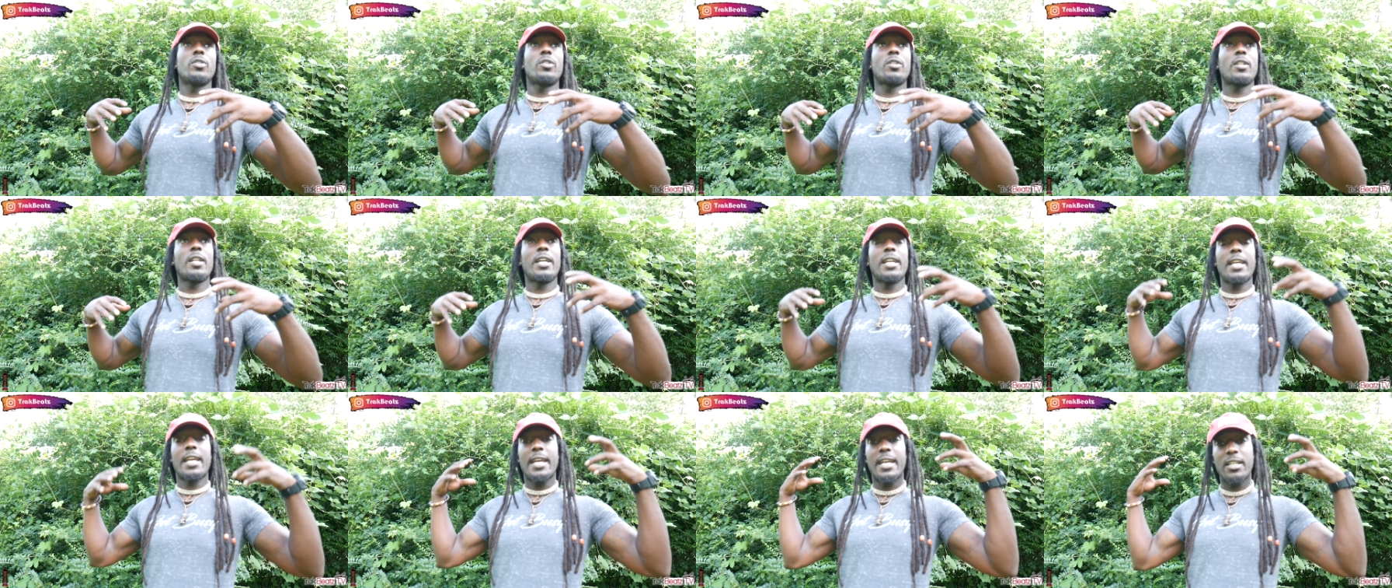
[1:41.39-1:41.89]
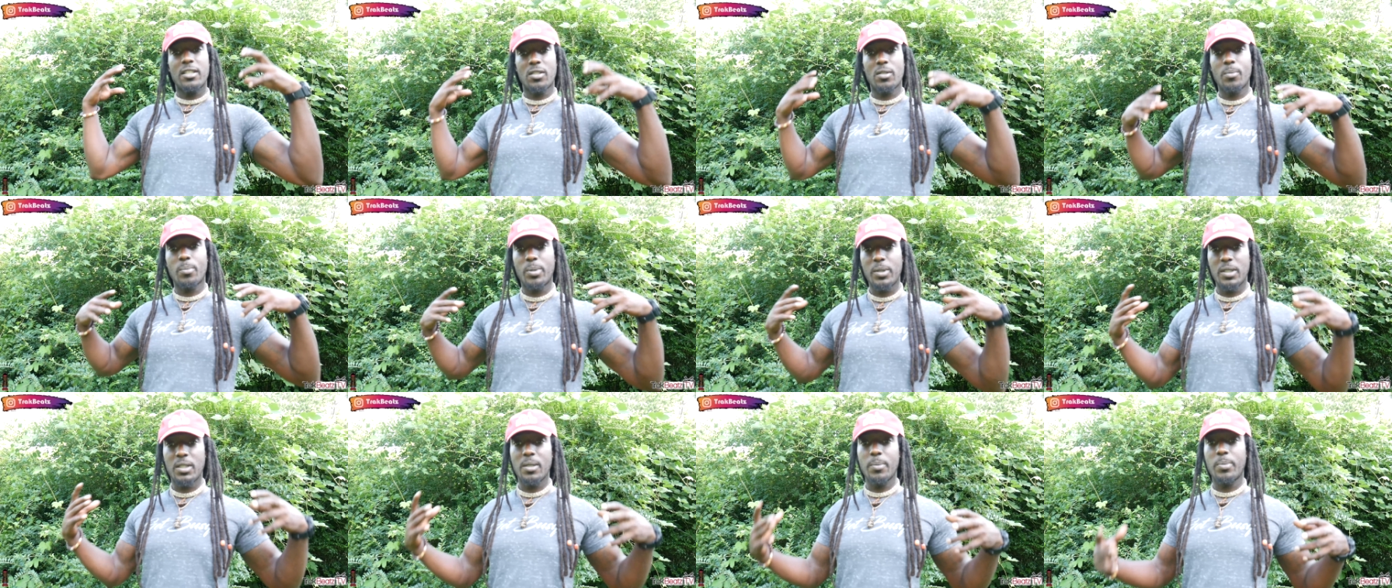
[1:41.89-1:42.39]
looked like it had some
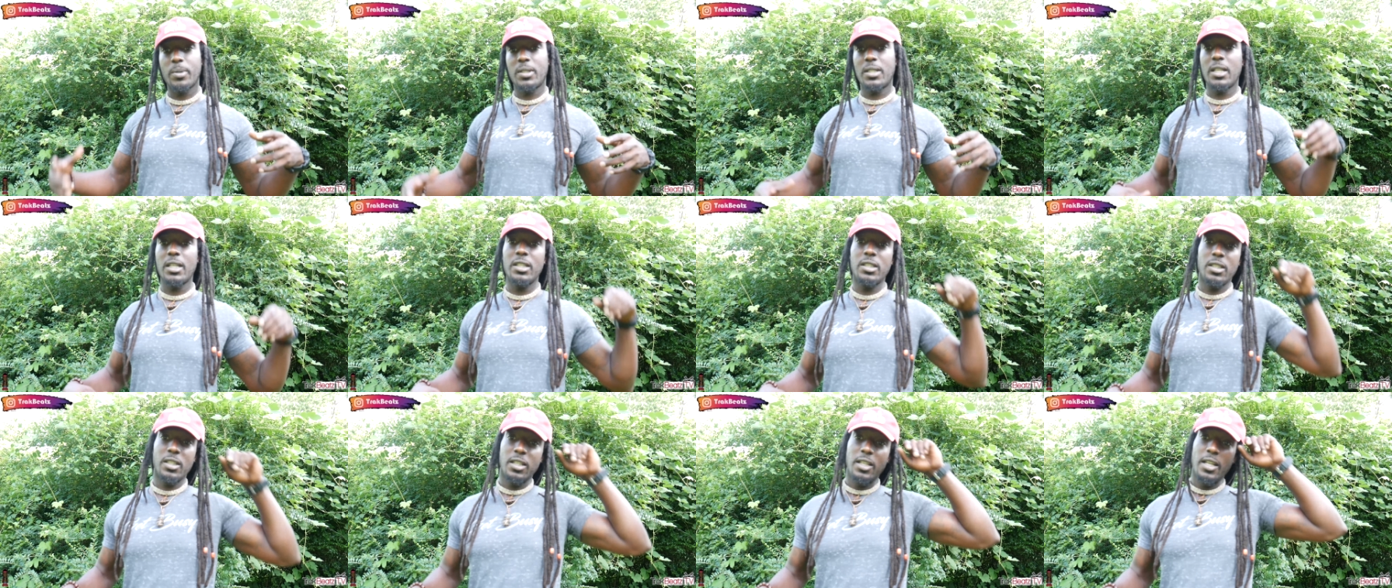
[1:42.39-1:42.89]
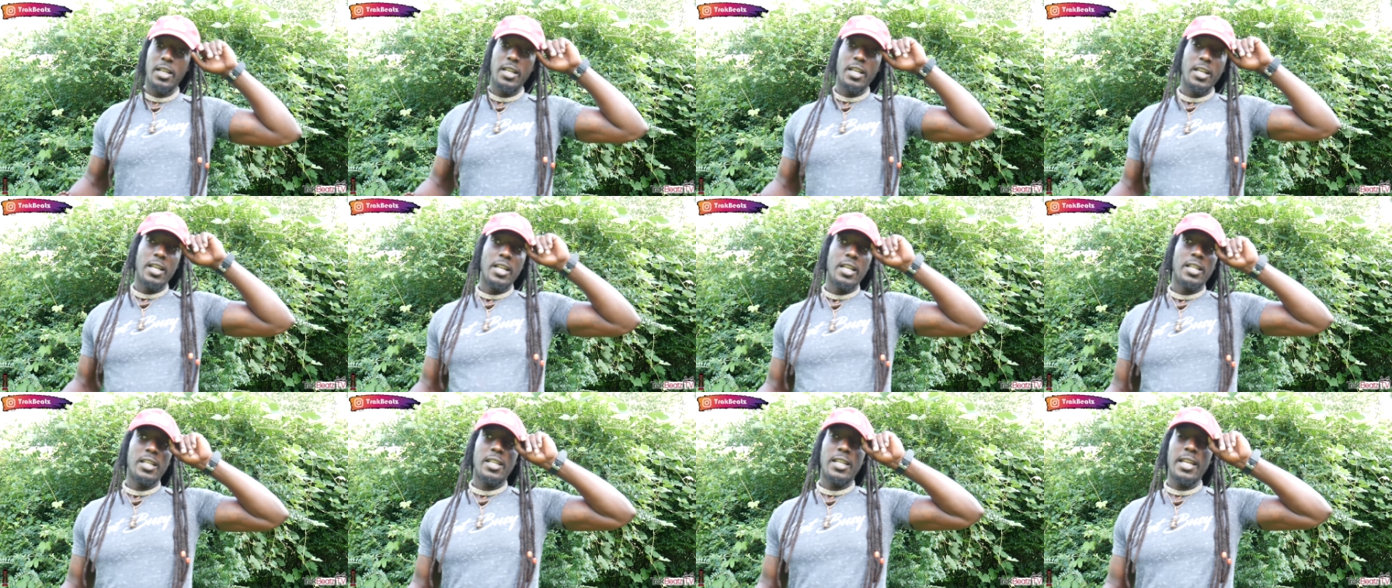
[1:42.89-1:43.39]
precipitation,
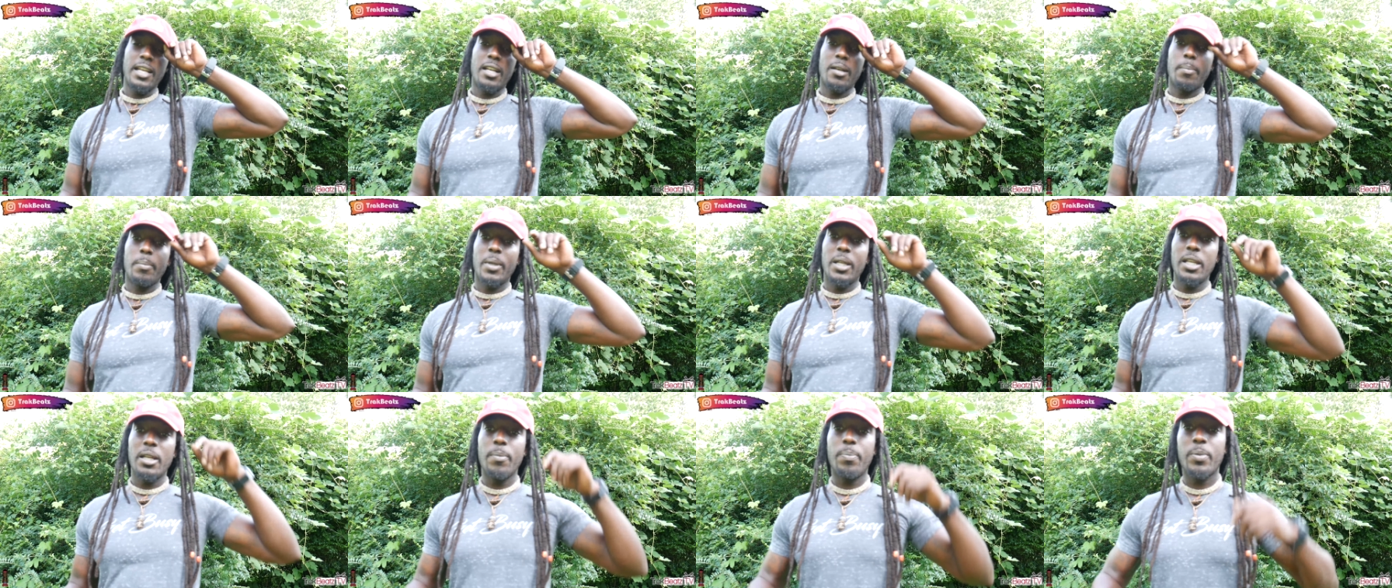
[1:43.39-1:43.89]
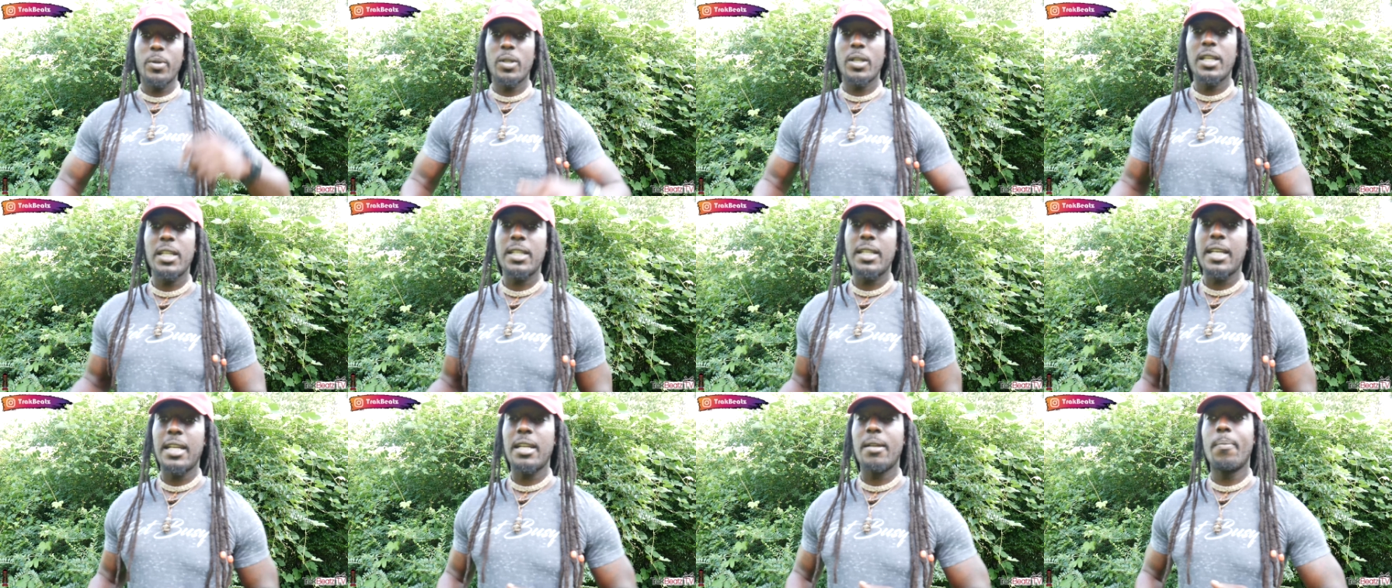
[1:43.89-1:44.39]
they could
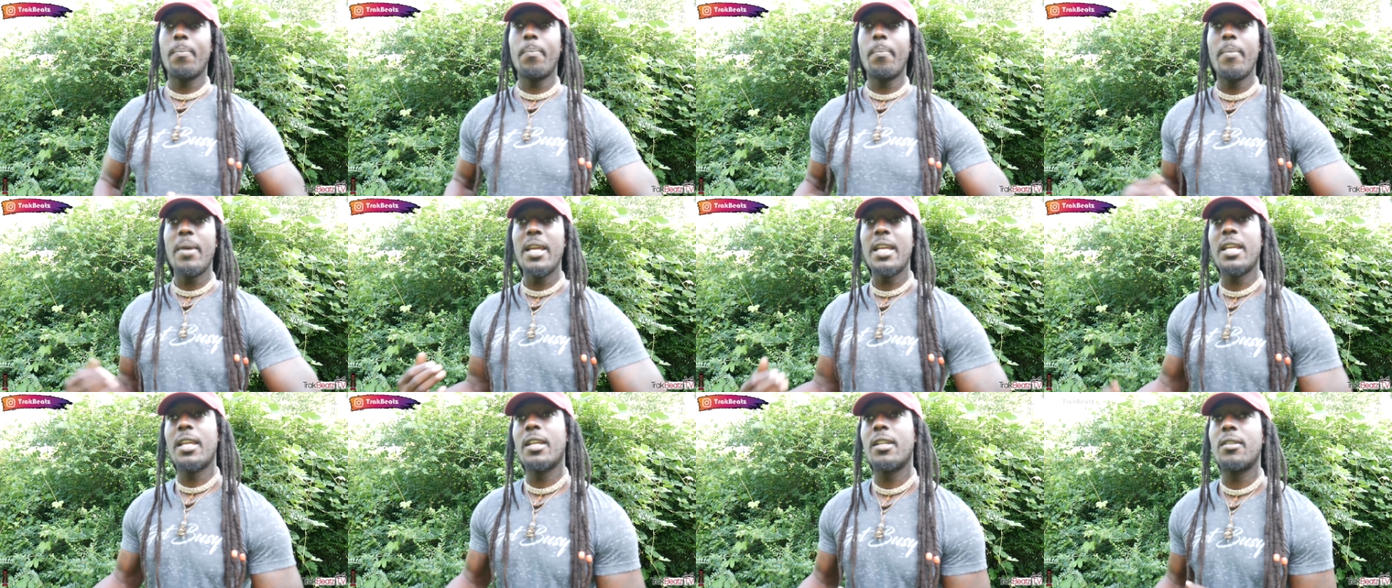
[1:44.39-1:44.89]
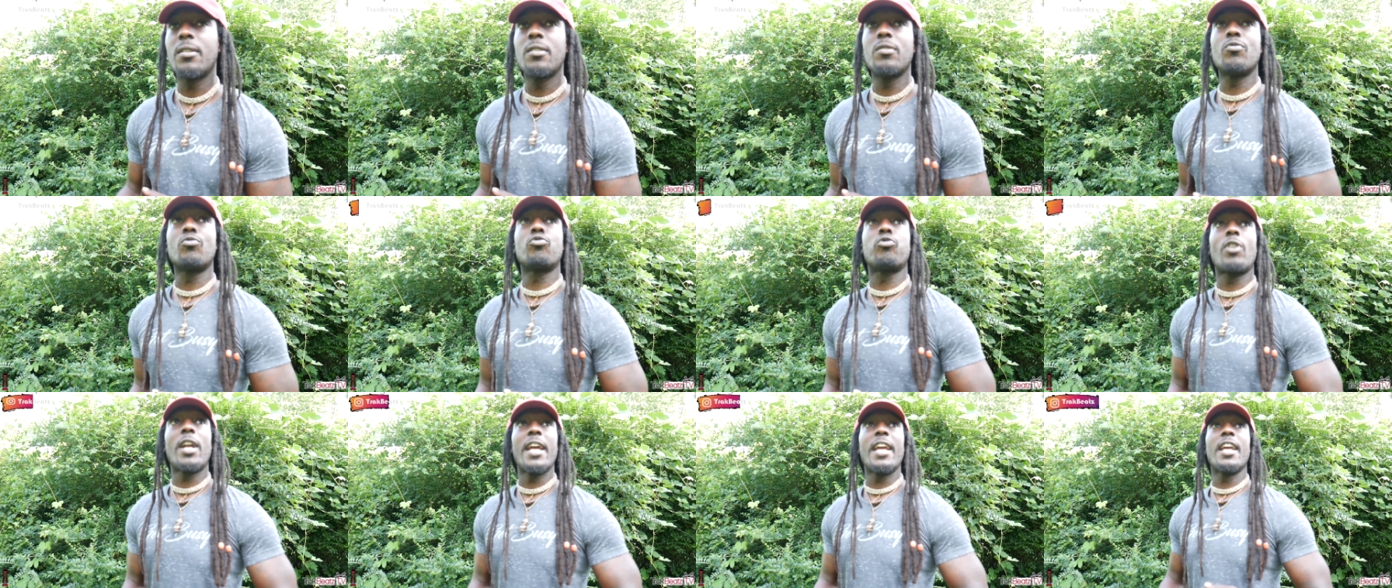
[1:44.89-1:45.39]
manipulate that and make it
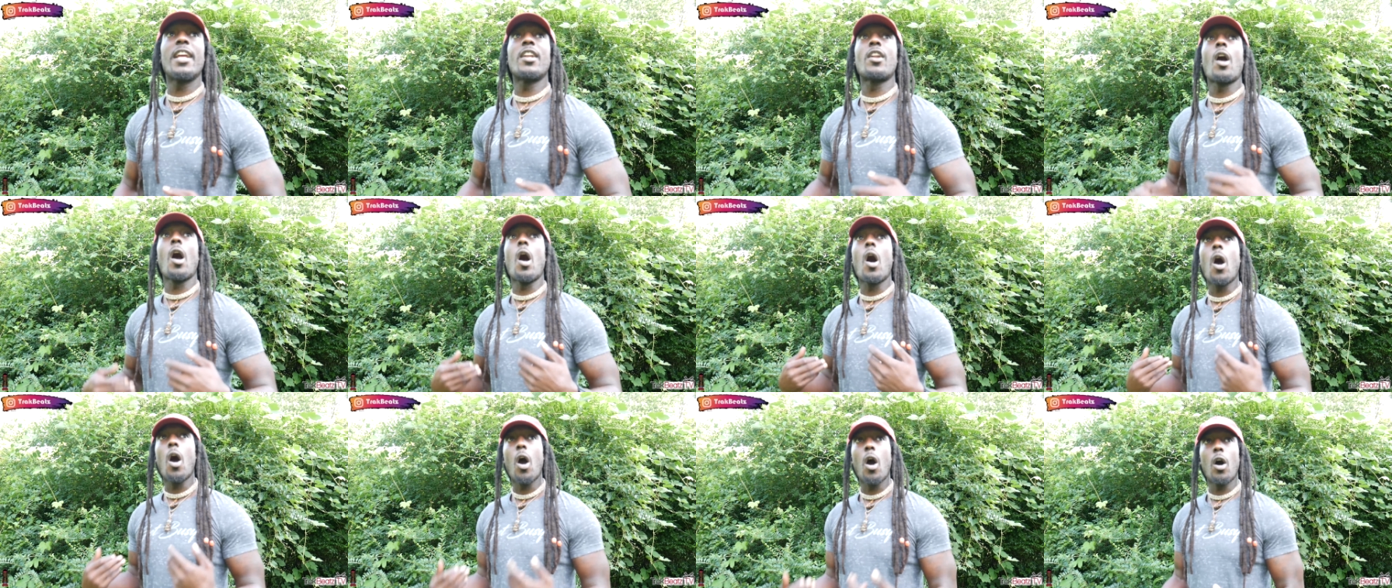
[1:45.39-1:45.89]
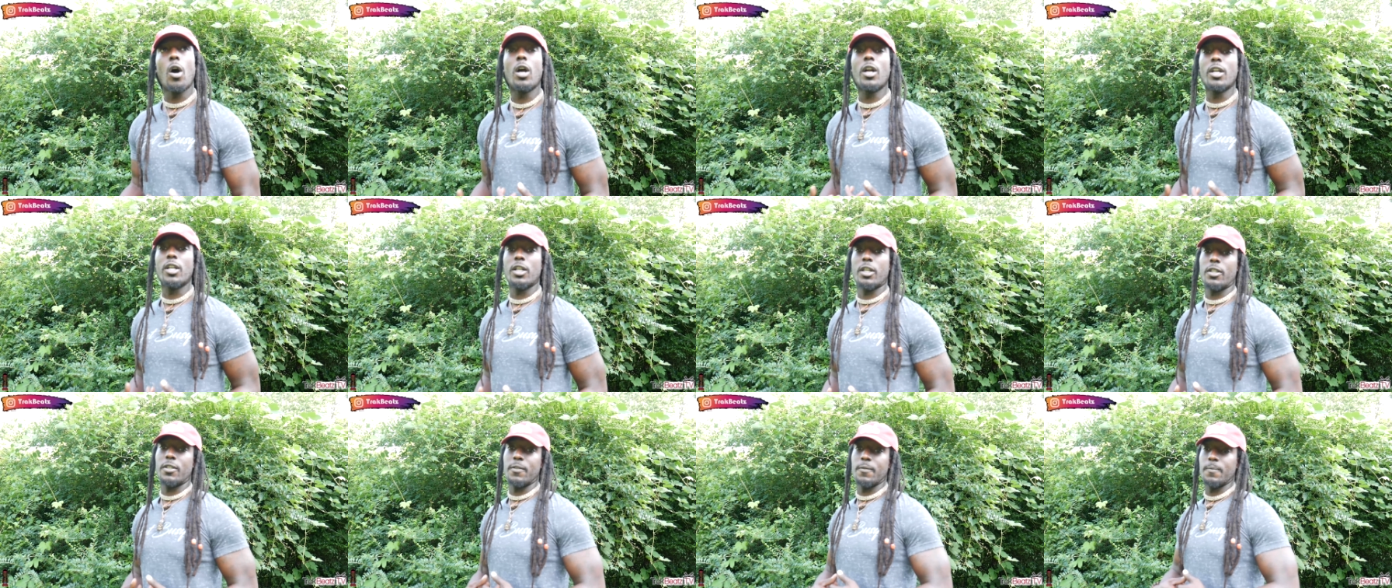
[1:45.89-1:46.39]
rain harder.